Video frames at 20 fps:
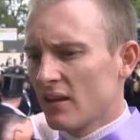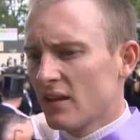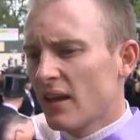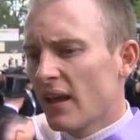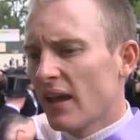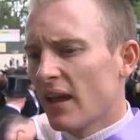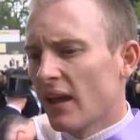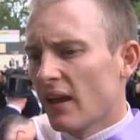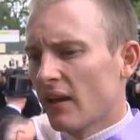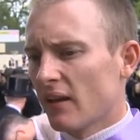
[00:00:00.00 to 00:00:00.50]

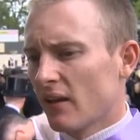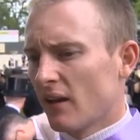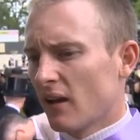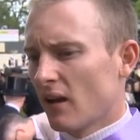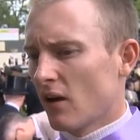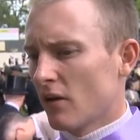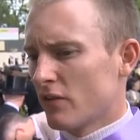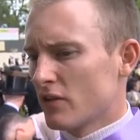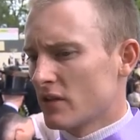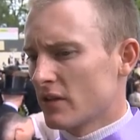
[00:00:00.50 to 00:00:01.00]
Yeah,
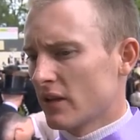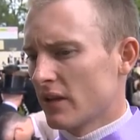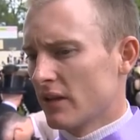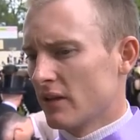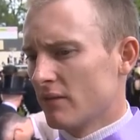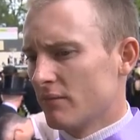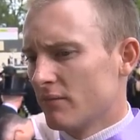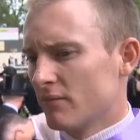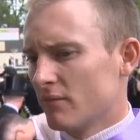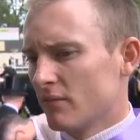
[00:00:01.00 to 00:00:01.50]
uh,
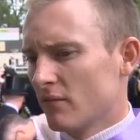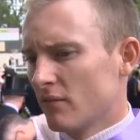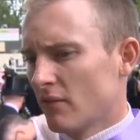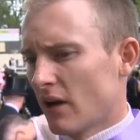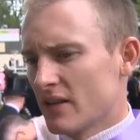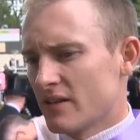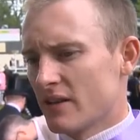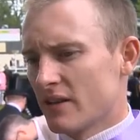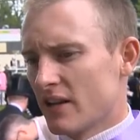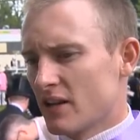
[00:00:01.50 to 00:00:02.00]
obviously
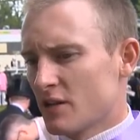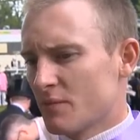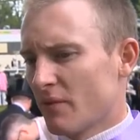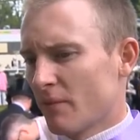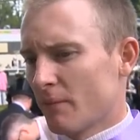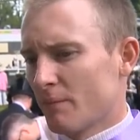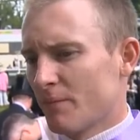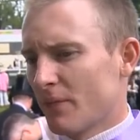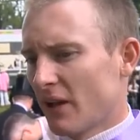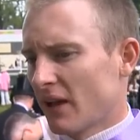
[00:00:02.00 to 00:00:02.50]
racing against
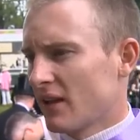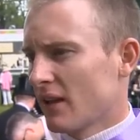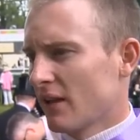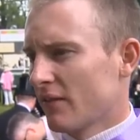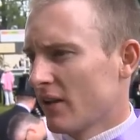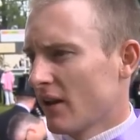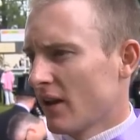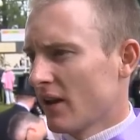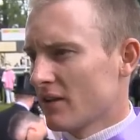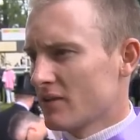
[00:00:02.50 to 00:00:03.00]
Black
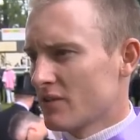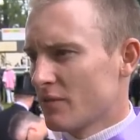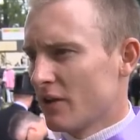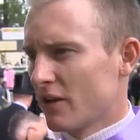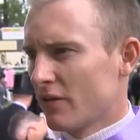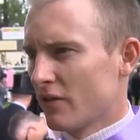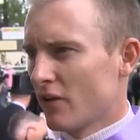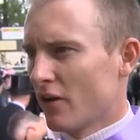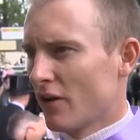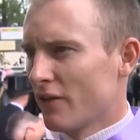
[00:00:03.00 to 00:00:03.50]
Caviar is a
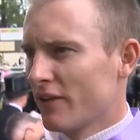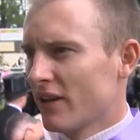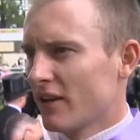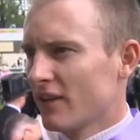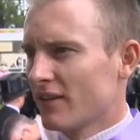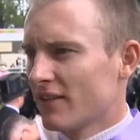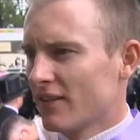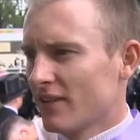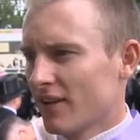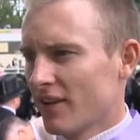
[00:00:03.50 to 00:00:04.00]
bit of a
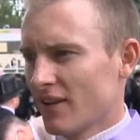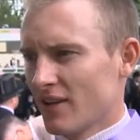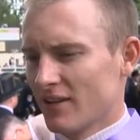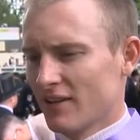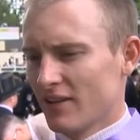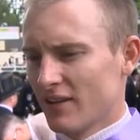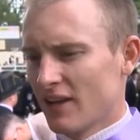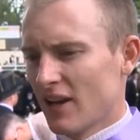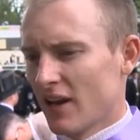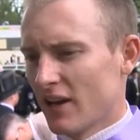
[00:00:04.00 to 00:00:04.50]
non-event.
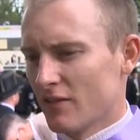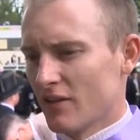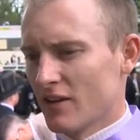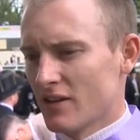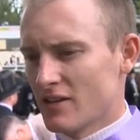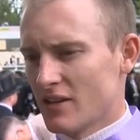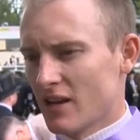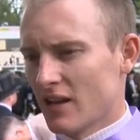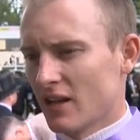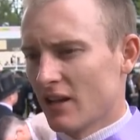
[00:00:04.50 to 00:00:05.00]
Uh, you'd only run
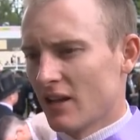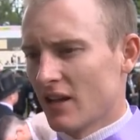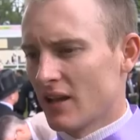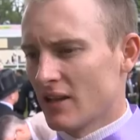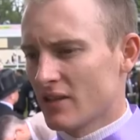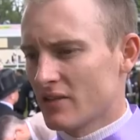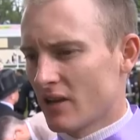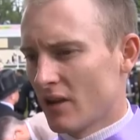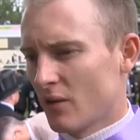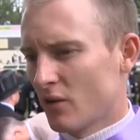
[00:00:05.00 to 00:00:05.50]
second
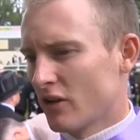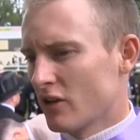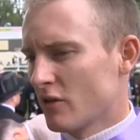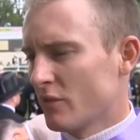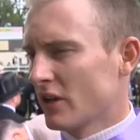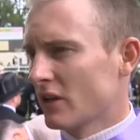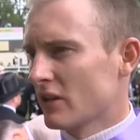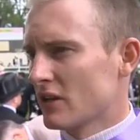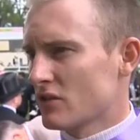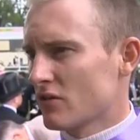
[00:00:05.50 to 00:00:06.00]
there, so he wanted to
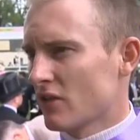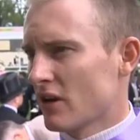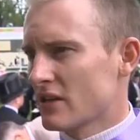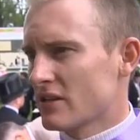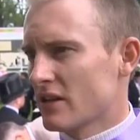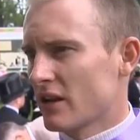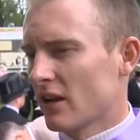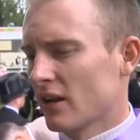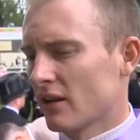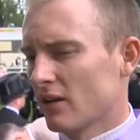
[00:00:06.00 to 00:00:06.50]
pick this
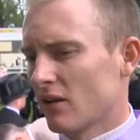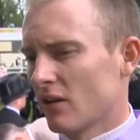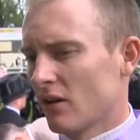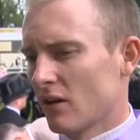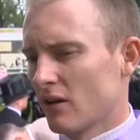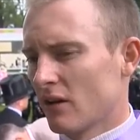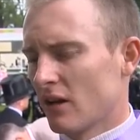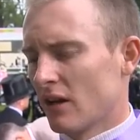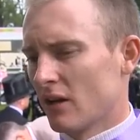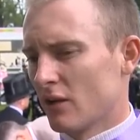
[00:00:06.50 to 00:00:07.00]
race out,
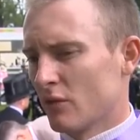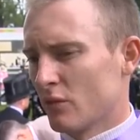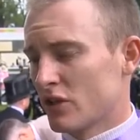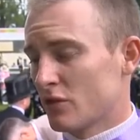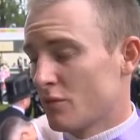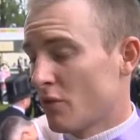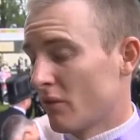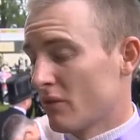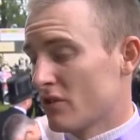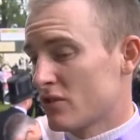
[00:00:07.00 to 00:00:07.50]
uh, which
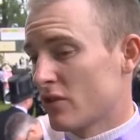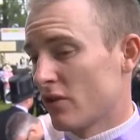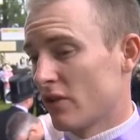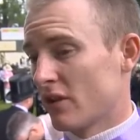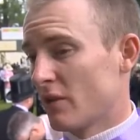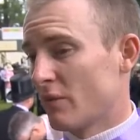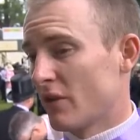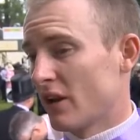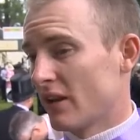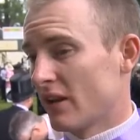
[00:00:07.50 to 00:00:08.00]
probably
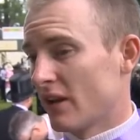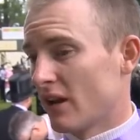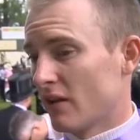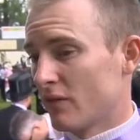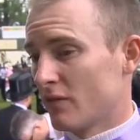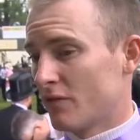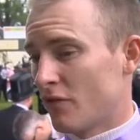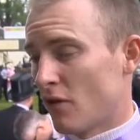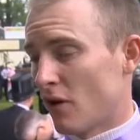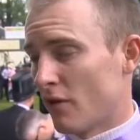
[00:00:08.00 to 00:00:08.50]
suited him better. You
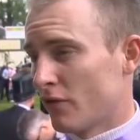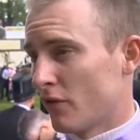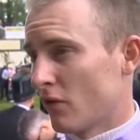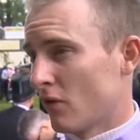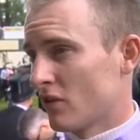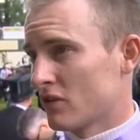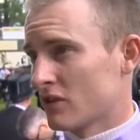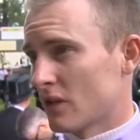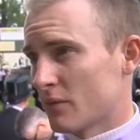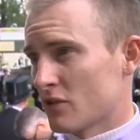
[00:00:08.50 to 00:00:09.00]
know, five
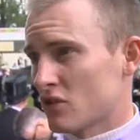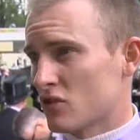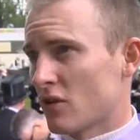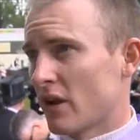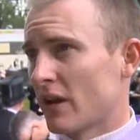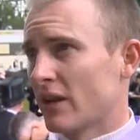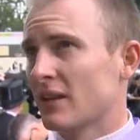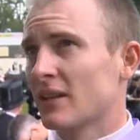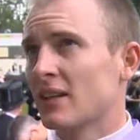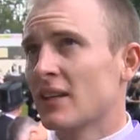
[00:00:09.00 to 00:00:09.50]
furlongs up the
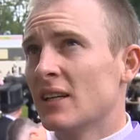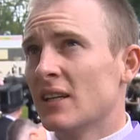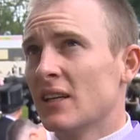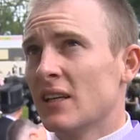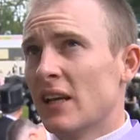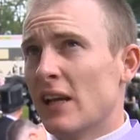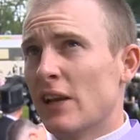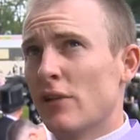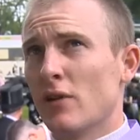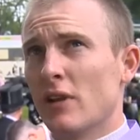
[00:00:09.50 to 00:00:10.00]
straight,
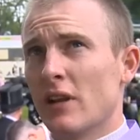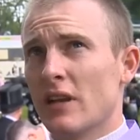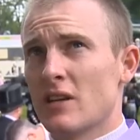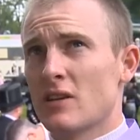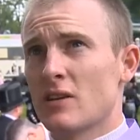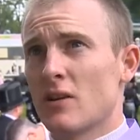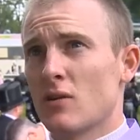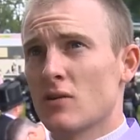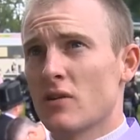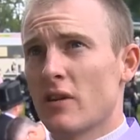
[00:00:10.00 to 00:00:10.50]
he really
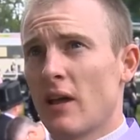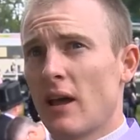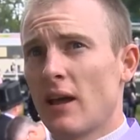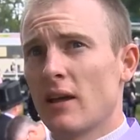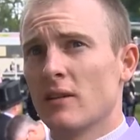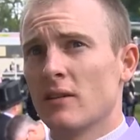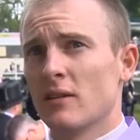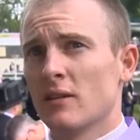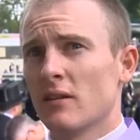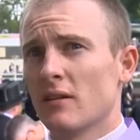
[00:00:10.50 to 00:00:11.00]
excels at
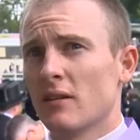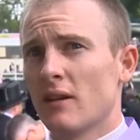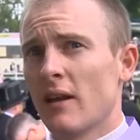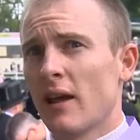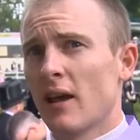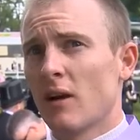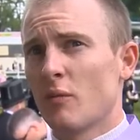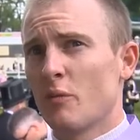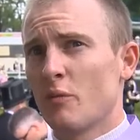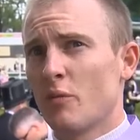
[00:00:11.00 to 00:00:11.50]
that, and
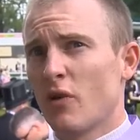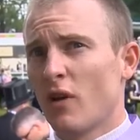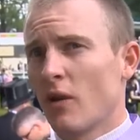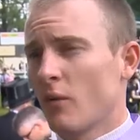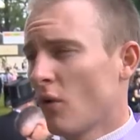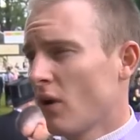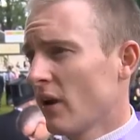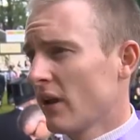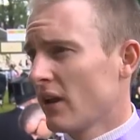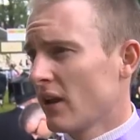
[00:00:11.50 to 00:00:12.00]
now put
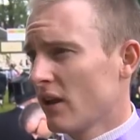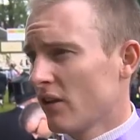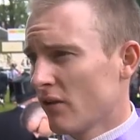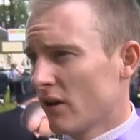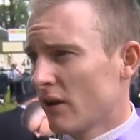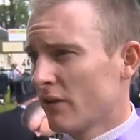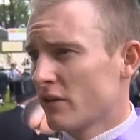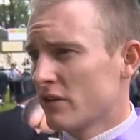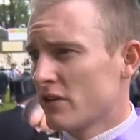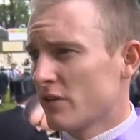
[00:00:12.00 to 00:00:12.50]
him away, getting
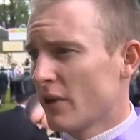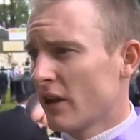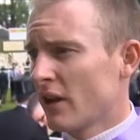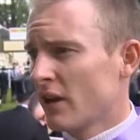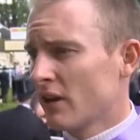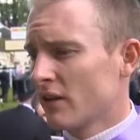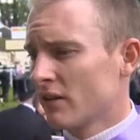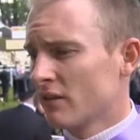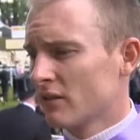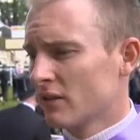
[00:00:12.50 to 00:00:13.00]
ready for
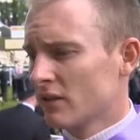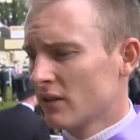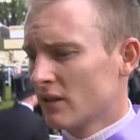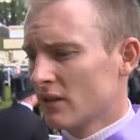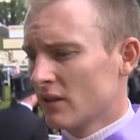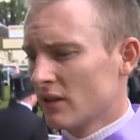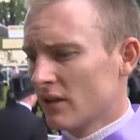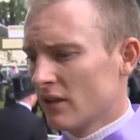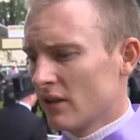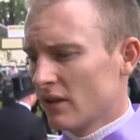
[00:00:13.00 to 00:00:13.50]
Japan, and
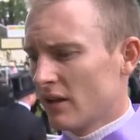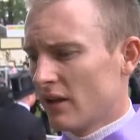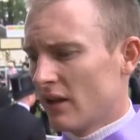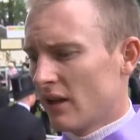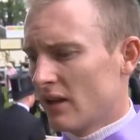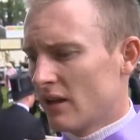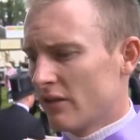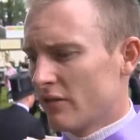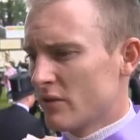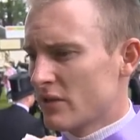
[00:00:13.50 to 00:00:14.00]
you
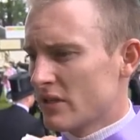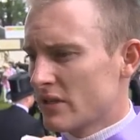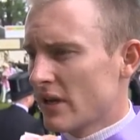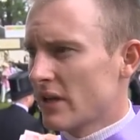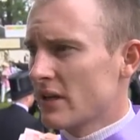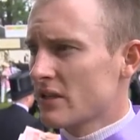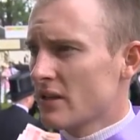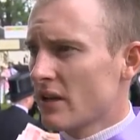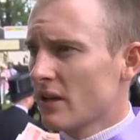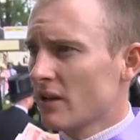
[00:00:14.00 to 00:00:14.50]
know, give him his
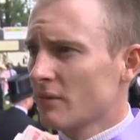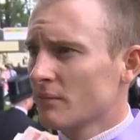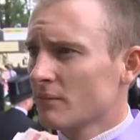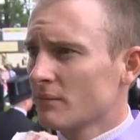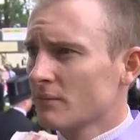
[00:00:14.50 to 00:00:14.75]
chance there.